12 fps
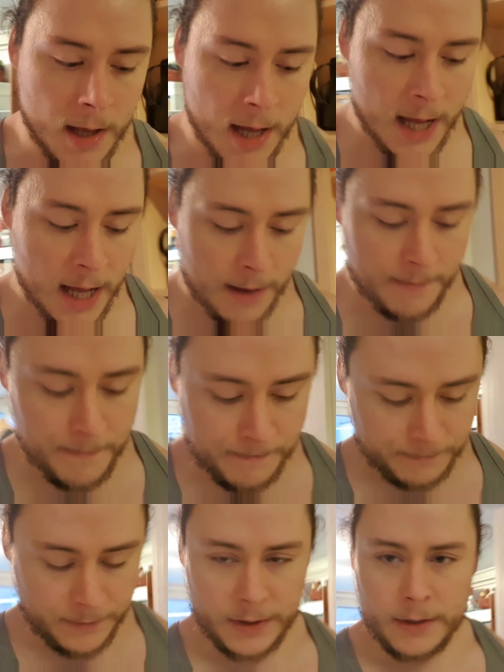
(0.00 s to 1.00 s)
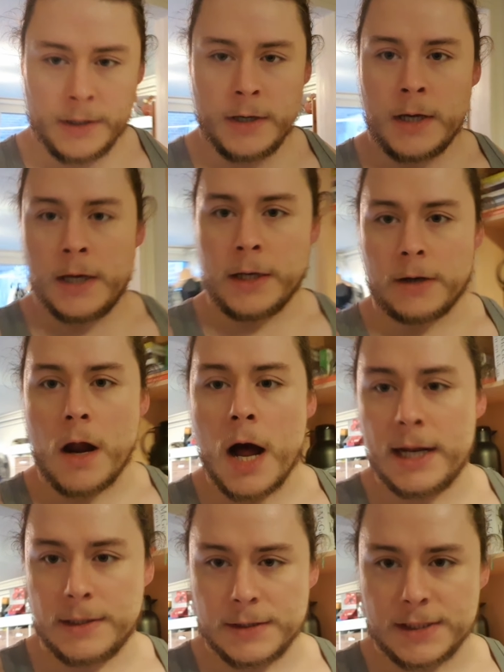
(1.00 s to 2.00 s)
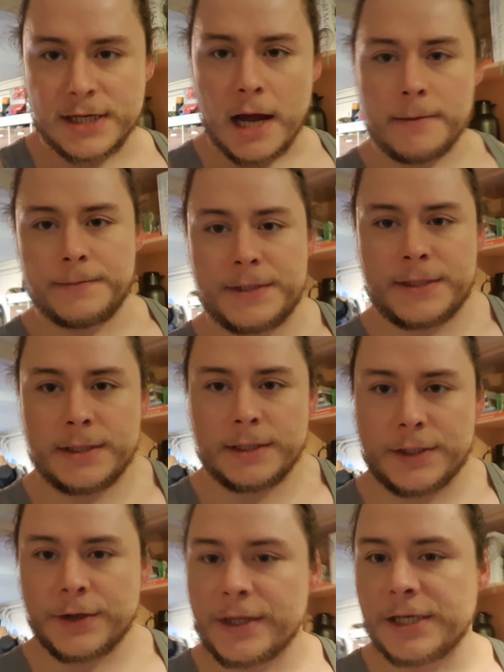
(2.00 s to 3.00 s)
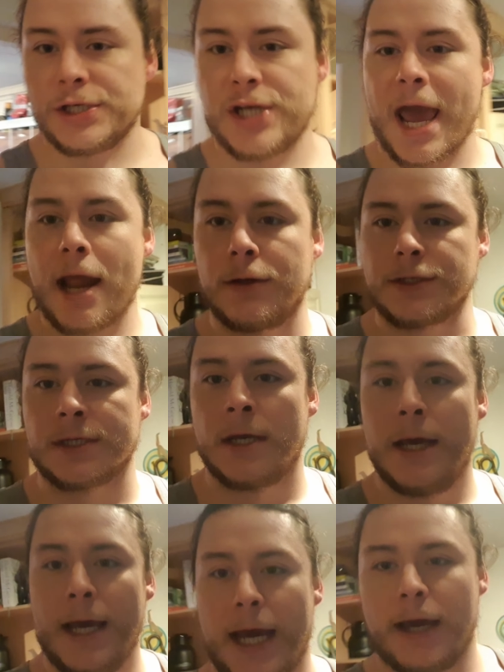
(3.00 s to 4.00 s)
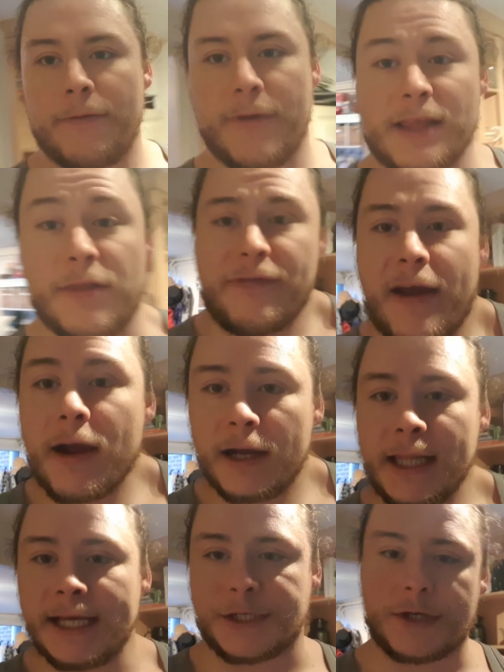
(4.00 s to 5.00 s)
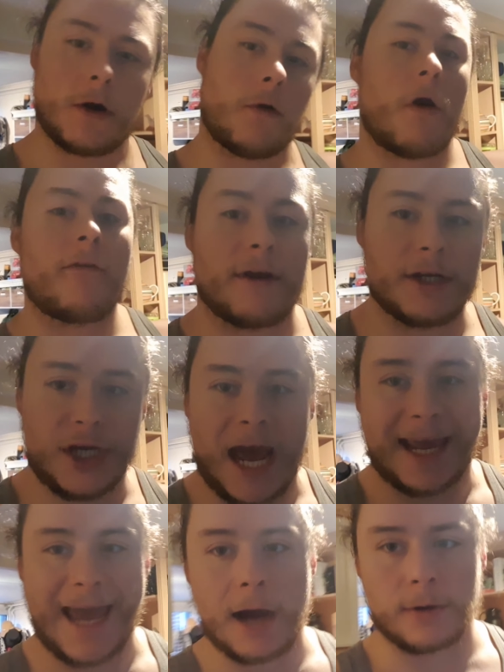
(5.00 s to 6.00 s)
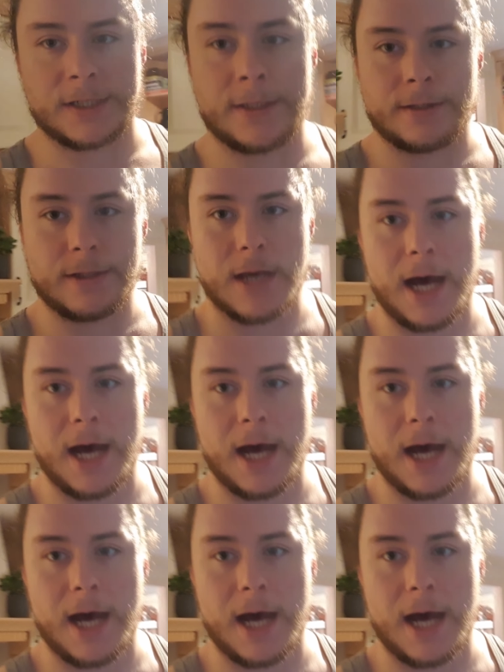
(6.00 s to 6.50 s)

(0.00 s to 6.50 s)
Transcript: you're not subbed to these channels, at the very least, go over and check out